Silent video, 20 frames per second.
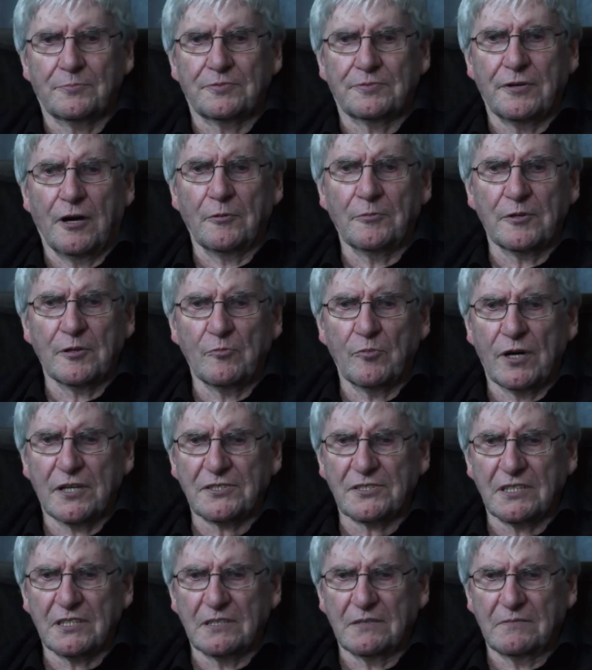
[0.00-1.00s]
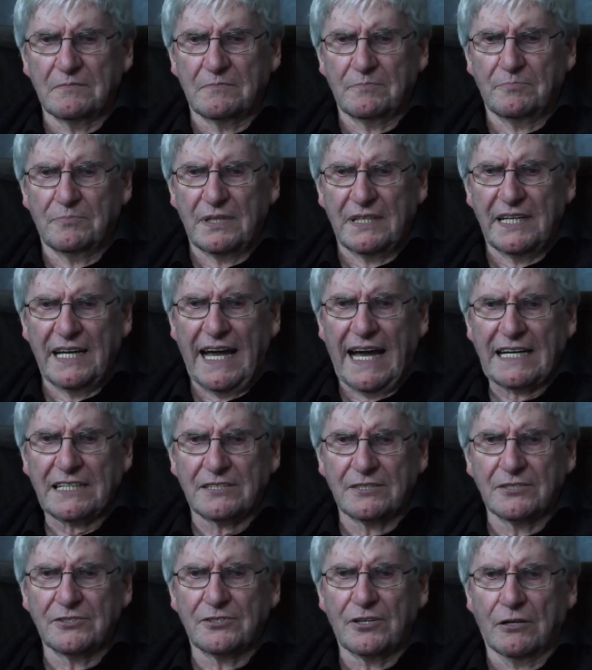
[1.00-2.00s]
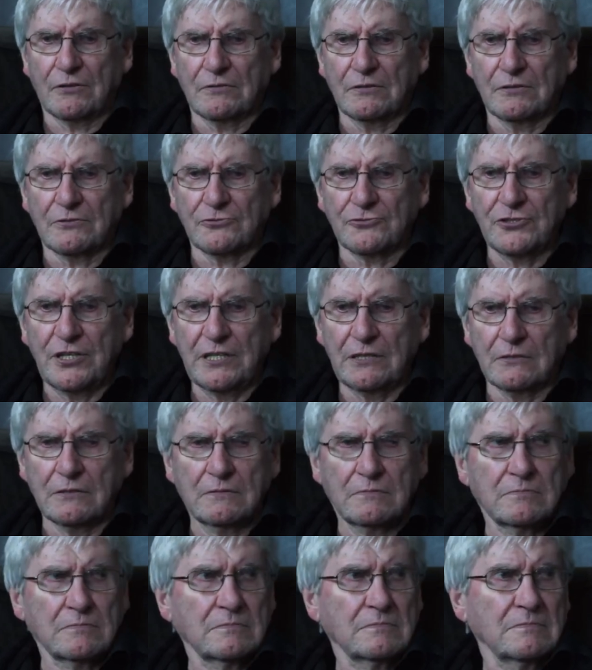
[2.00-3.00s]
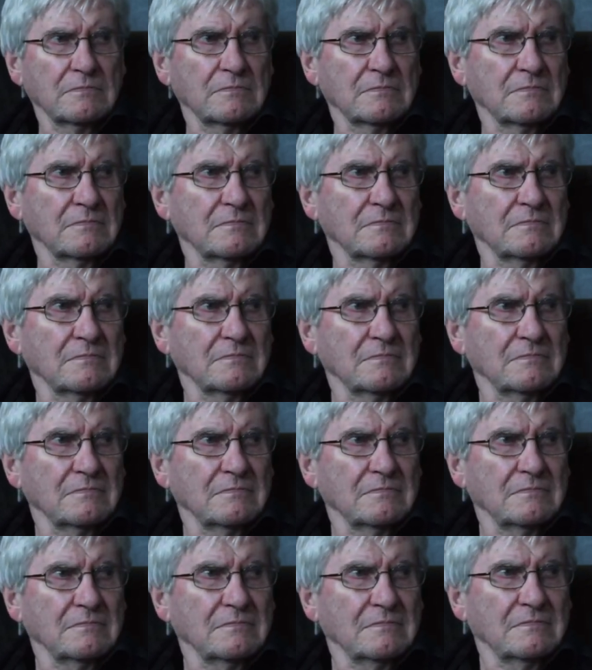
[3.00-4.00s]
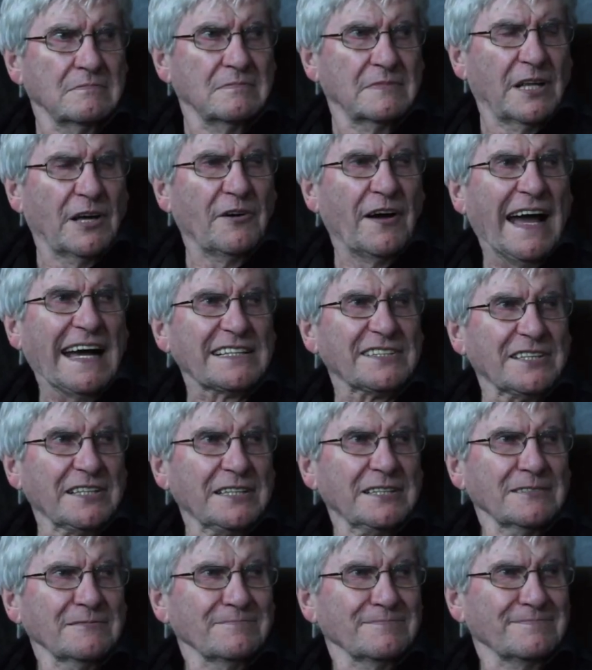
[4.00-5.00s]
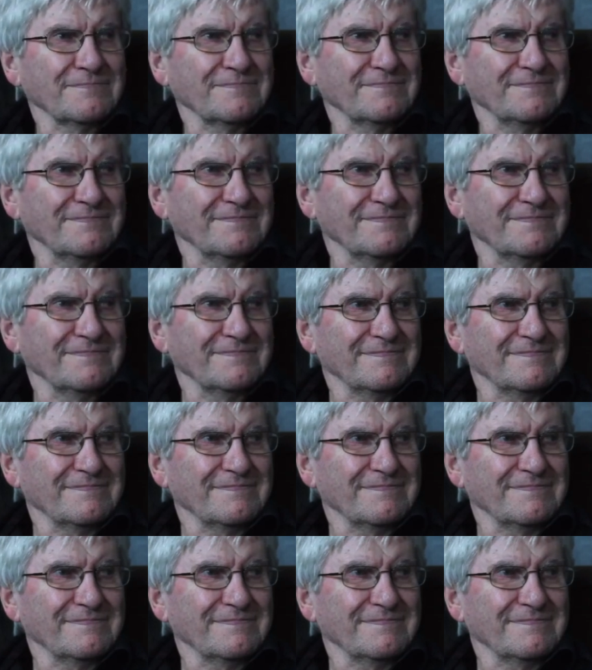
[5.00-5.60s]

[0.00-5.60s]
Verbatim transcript: problem was that the actors don't look real they acting. Mm-hmm.